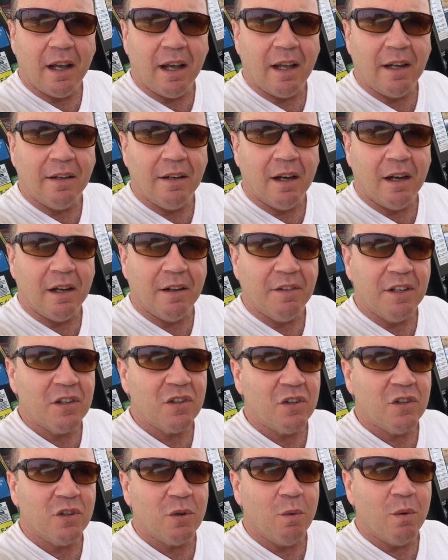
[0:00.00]
And
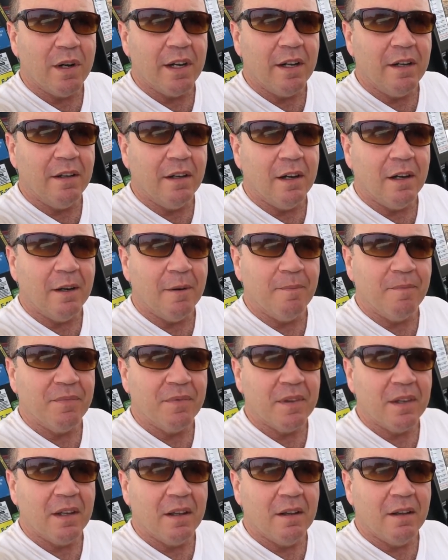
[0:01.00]
this is the one
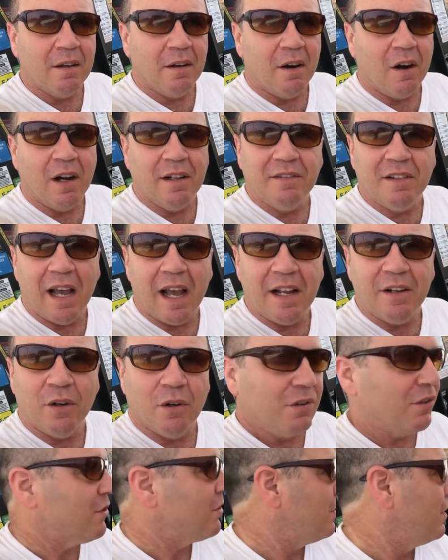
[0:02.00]
on
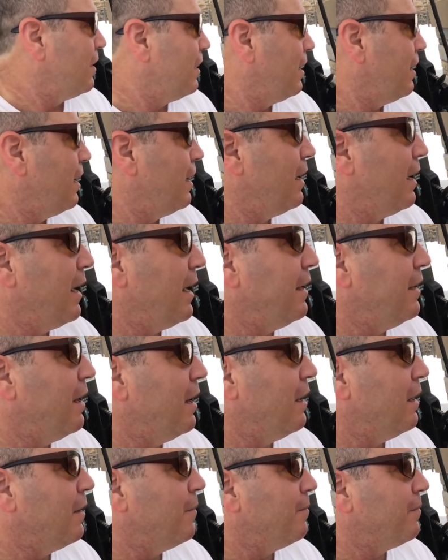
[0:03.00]
Daniels
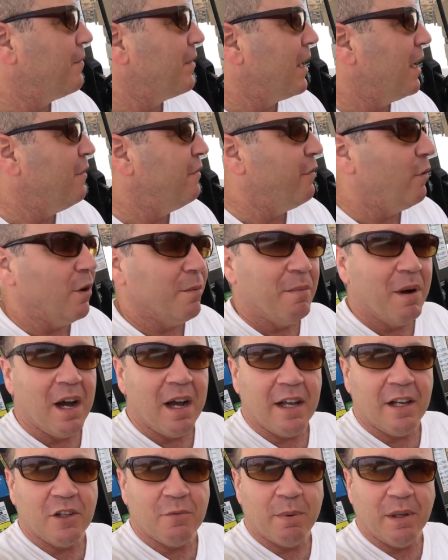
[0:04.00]
in Fort
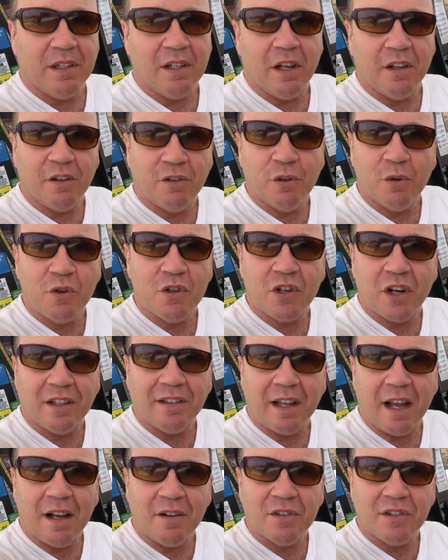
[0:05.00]
Myers, but the other 2
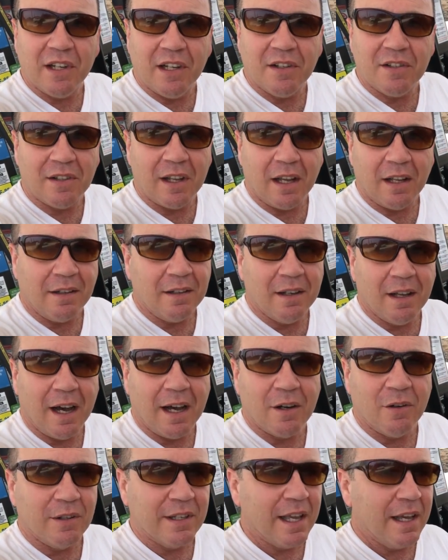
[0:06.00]
shut down since then.
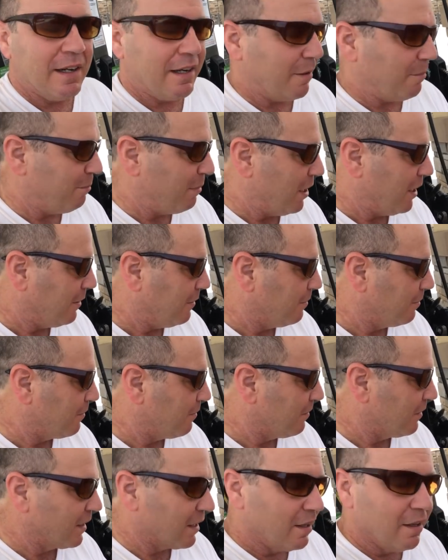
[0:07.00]
I don't get it, but
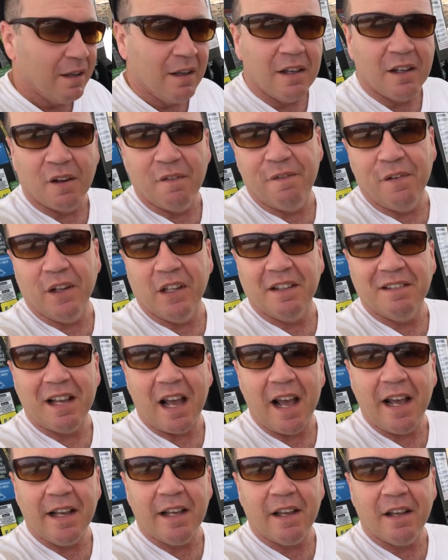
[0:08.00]
fill a
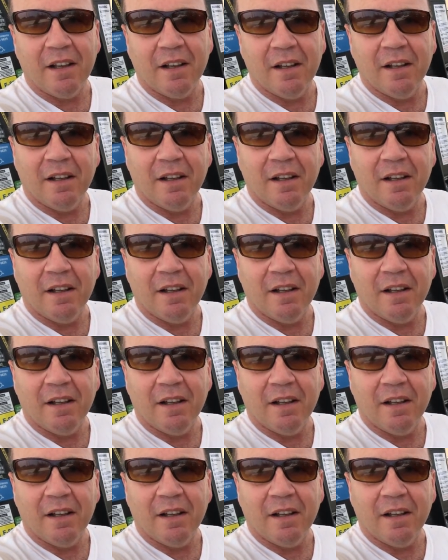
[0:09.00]
tank.